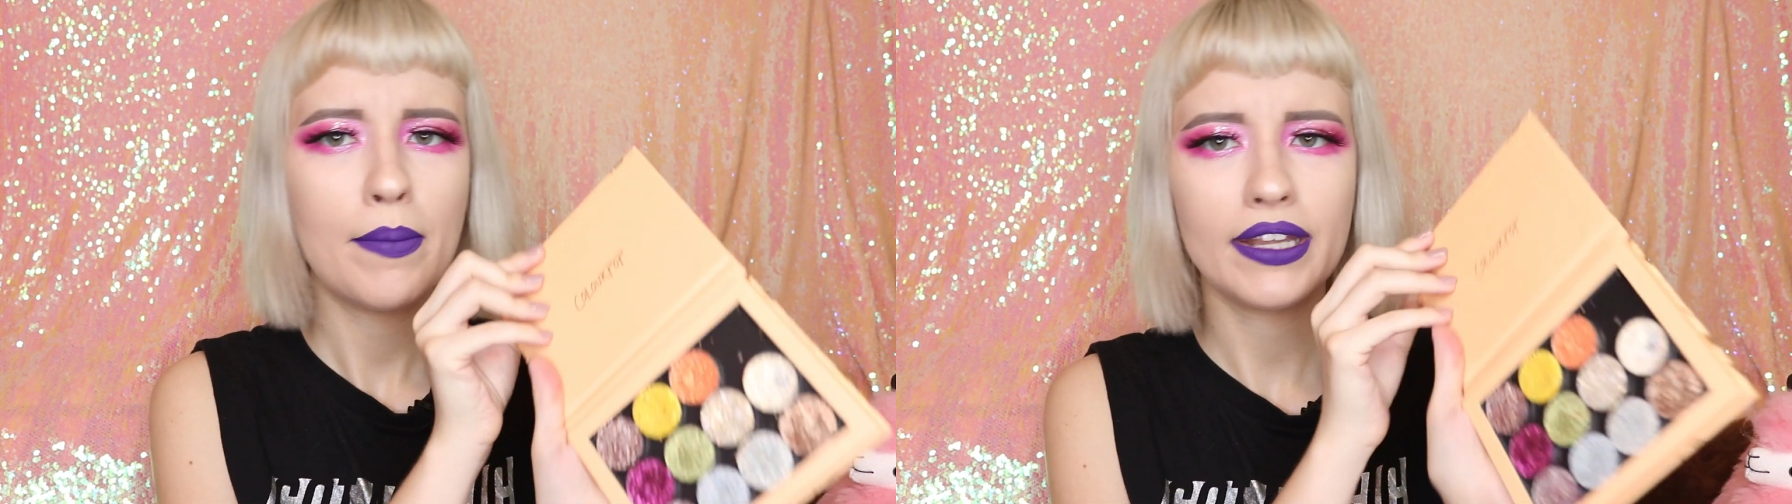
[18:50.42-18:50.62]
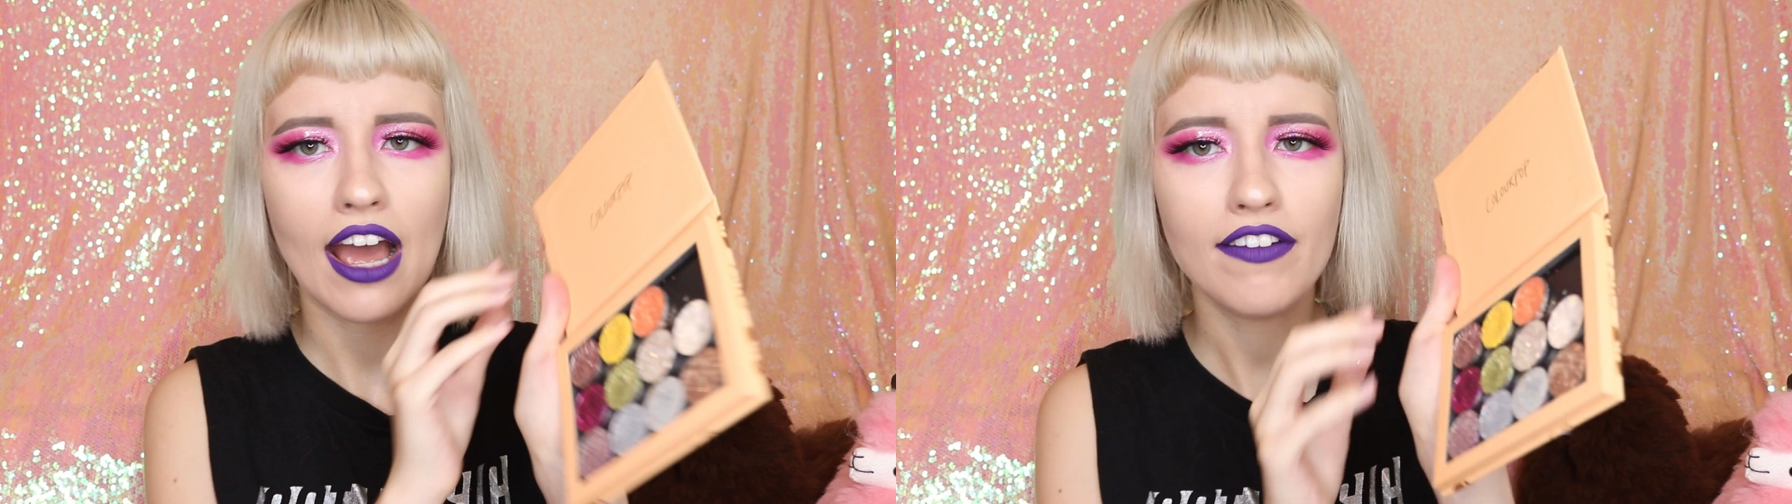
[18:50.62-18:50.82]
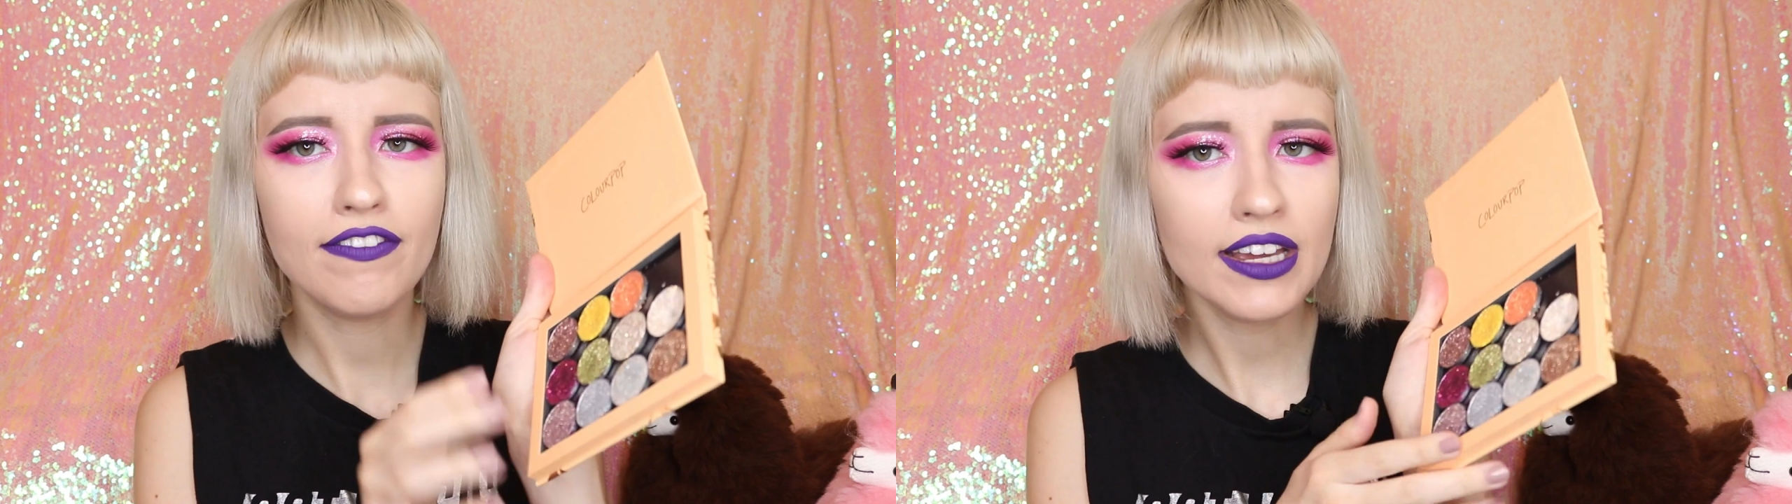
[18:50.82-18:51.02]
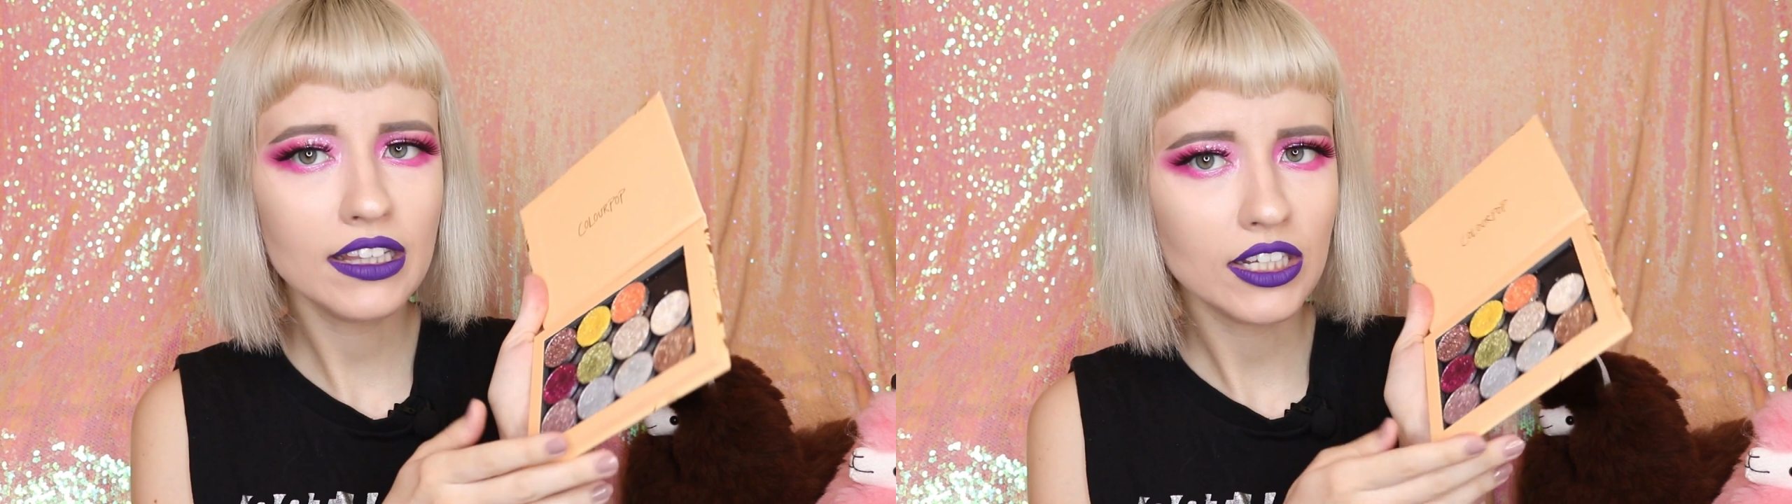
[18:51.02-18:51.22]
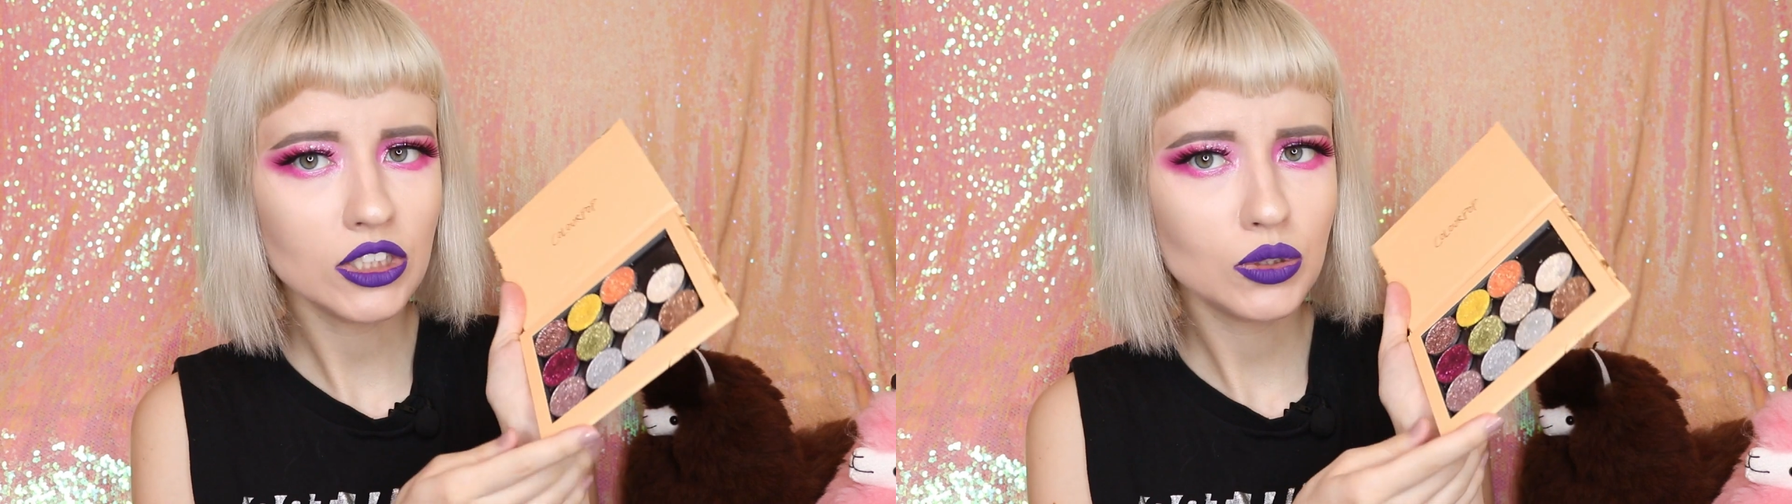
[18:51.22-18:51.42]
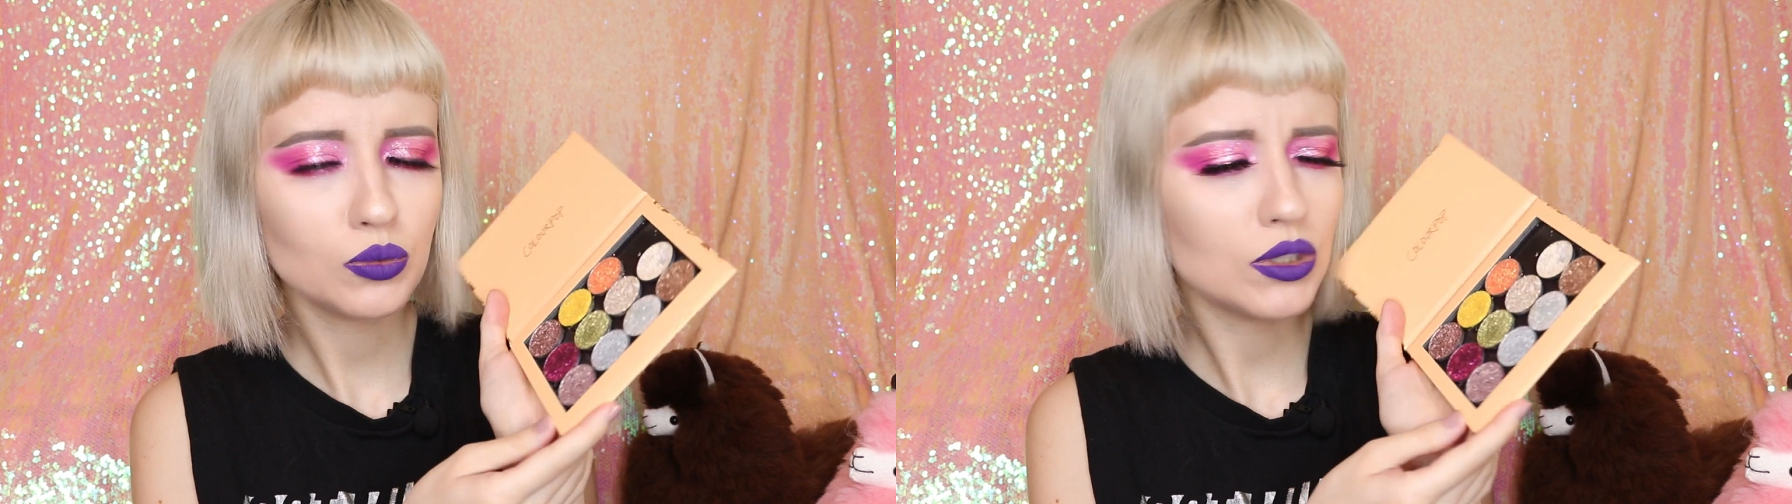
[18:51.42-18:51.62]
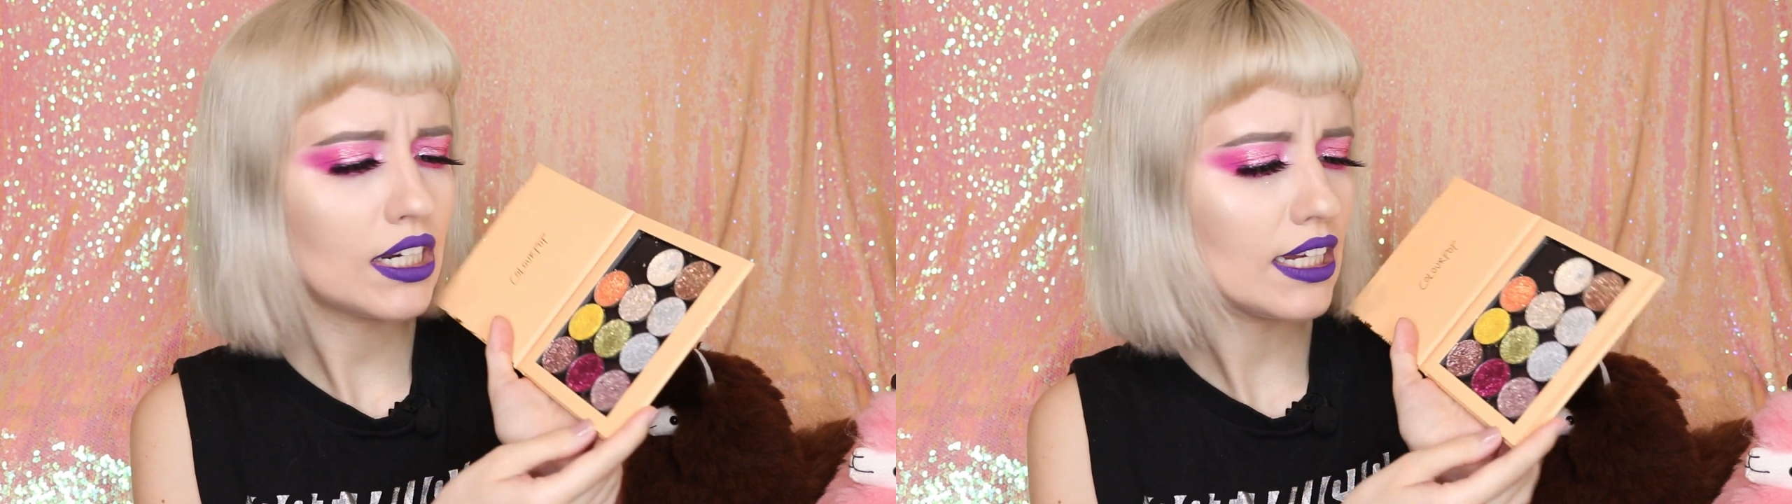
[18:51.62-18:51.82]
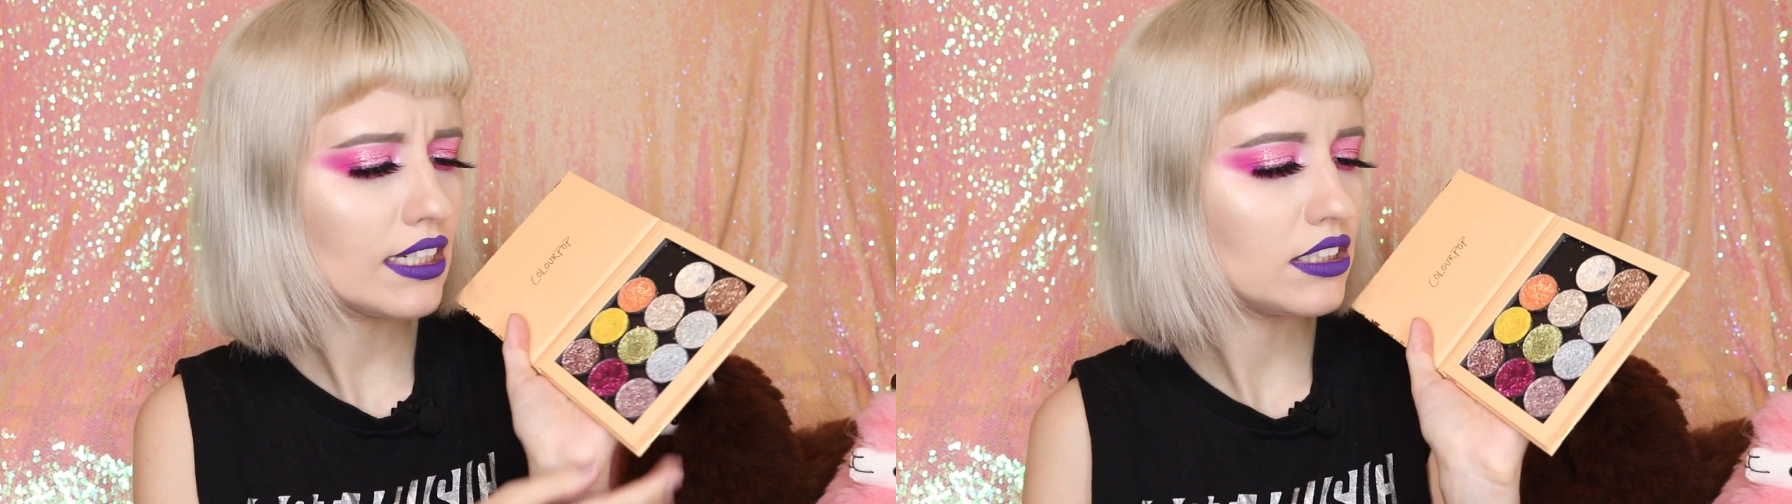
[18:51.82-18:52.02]
but I think this
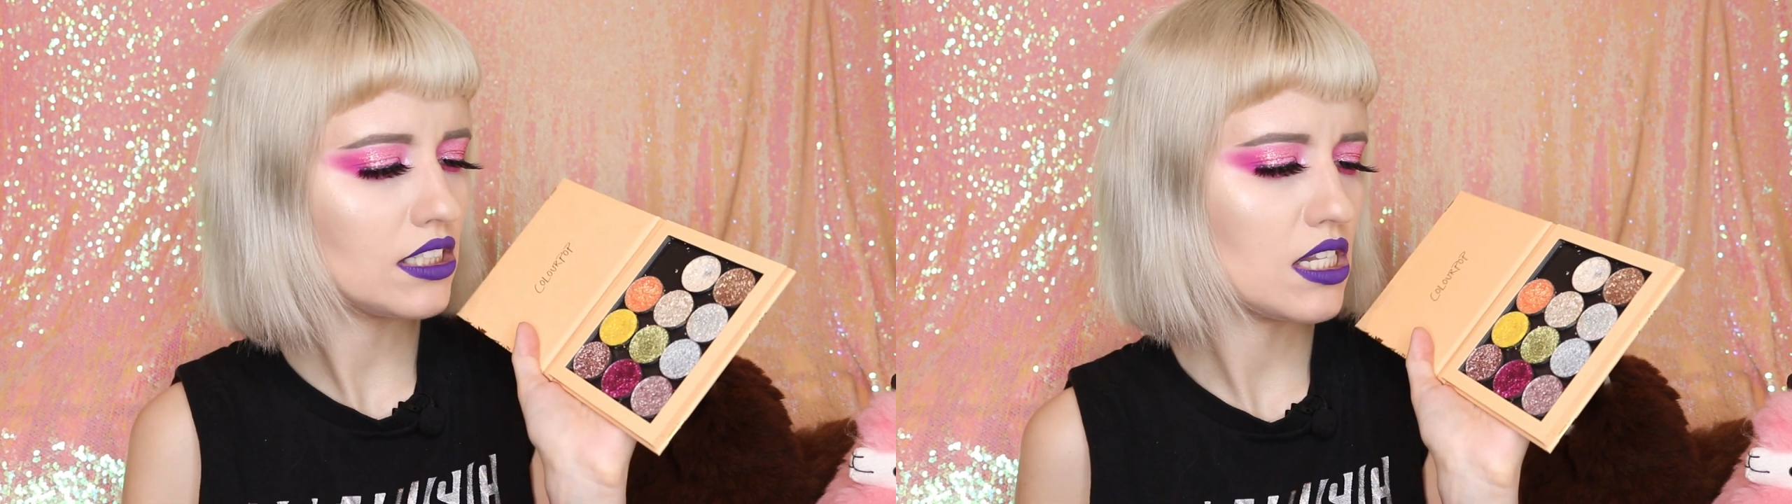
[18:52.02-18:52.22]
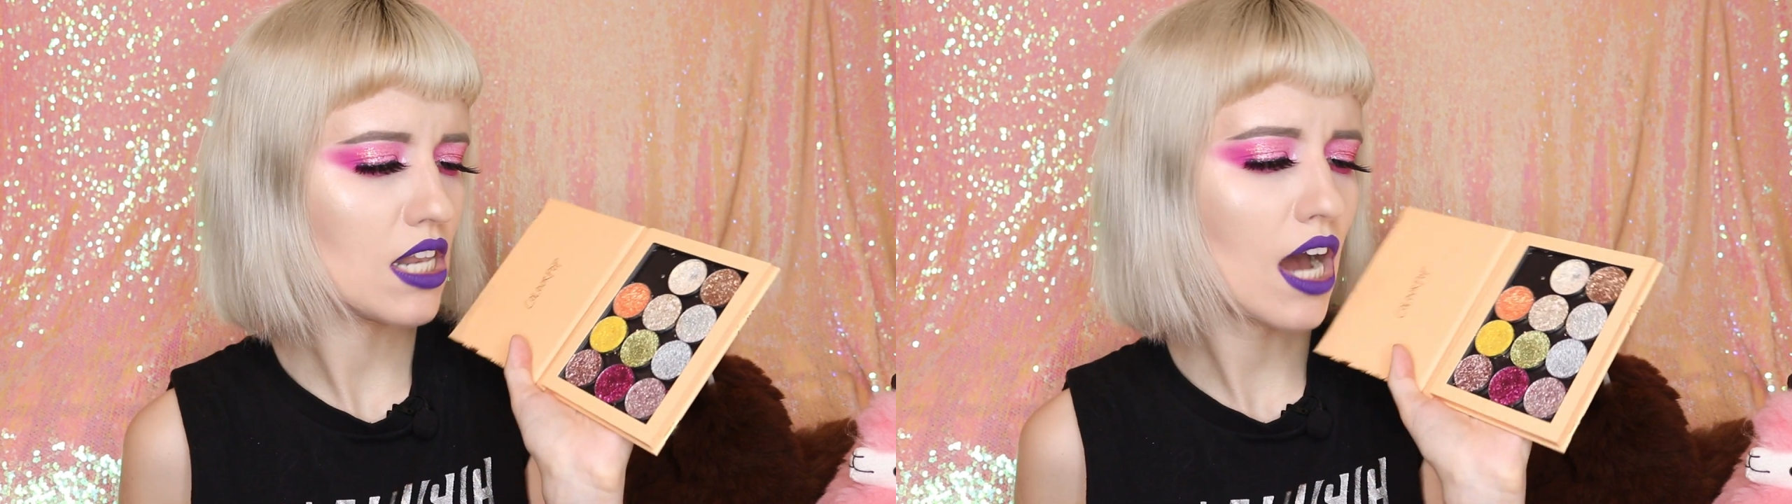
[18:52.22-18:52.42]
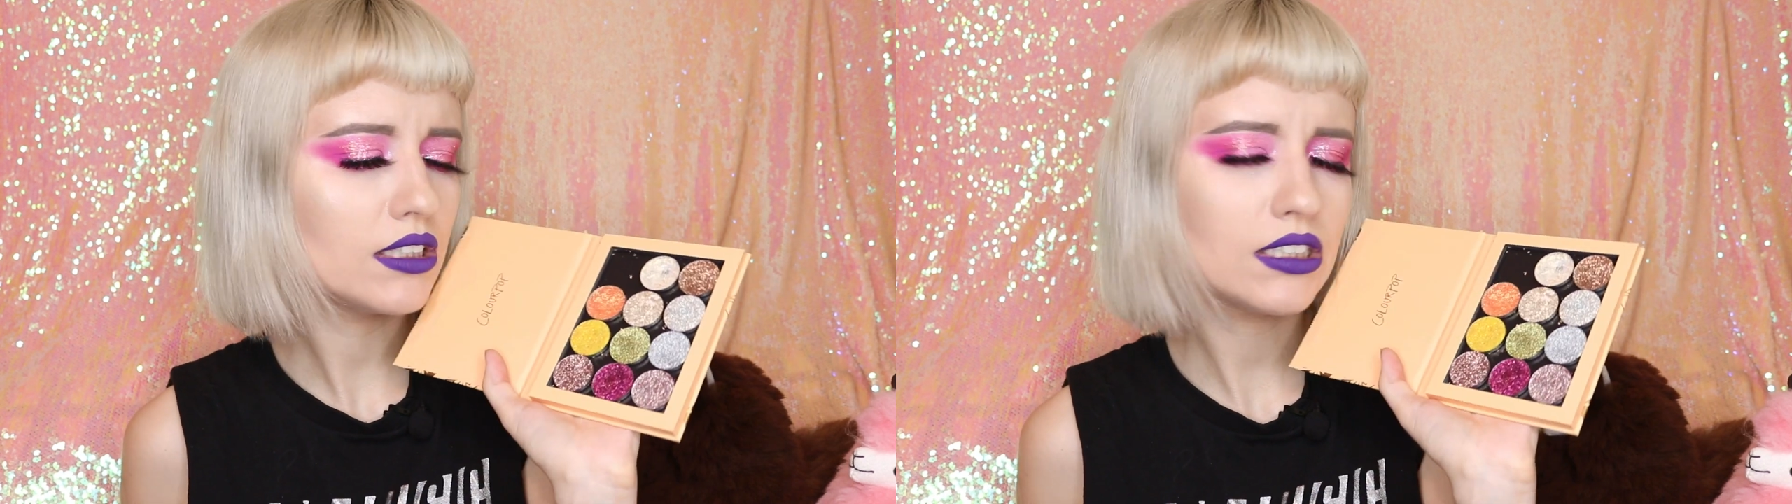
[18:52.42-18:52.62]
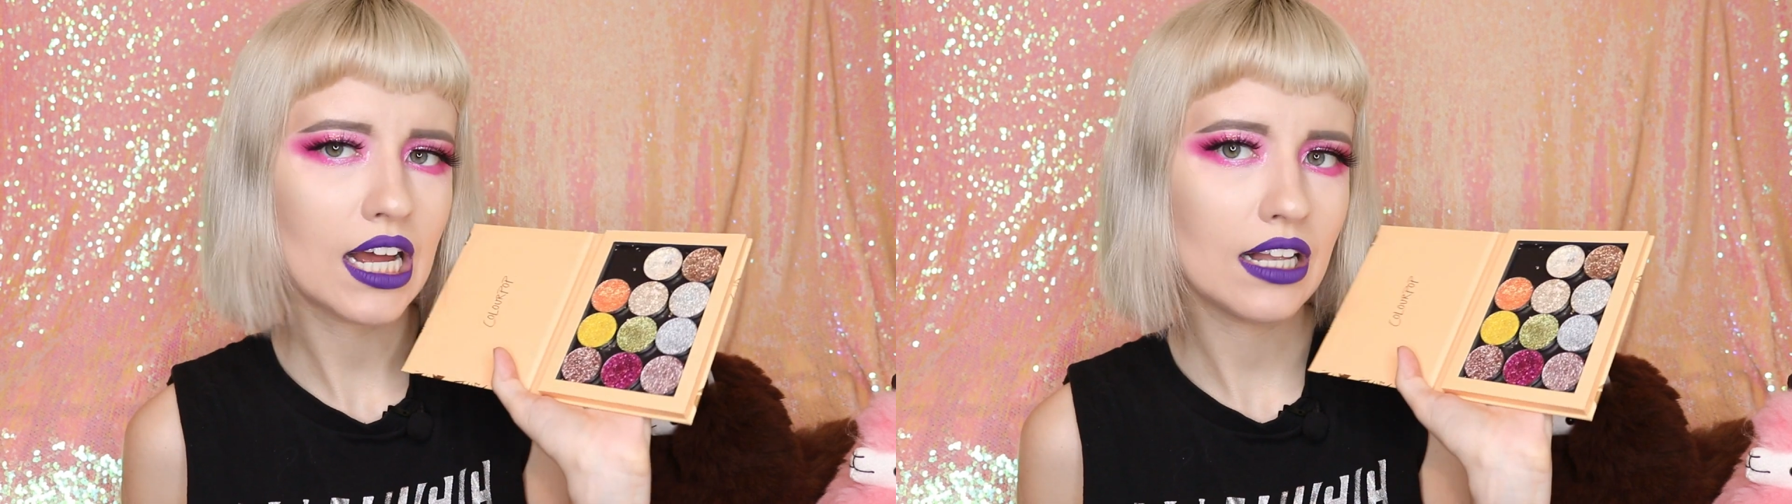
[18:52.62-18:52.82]
one is not